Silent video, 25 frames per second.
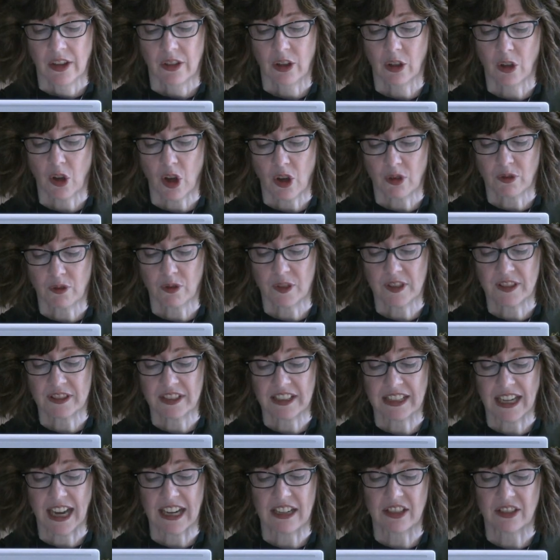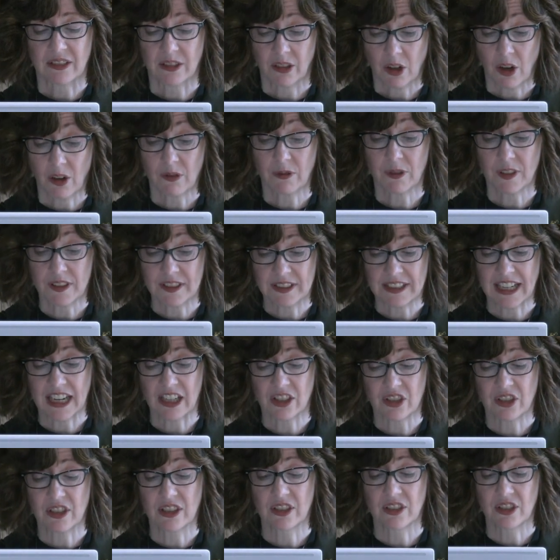the confisca
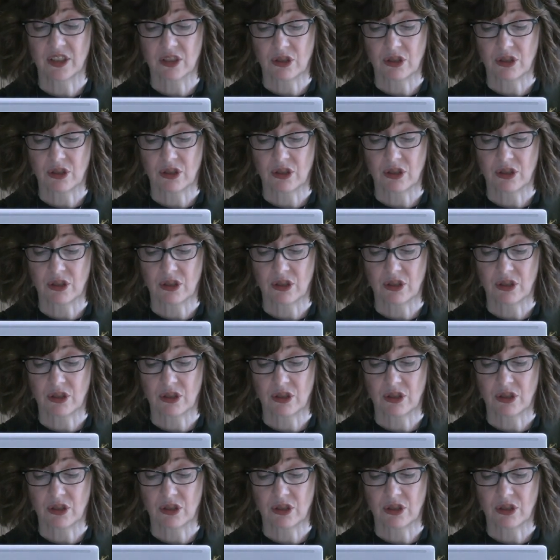confiscation and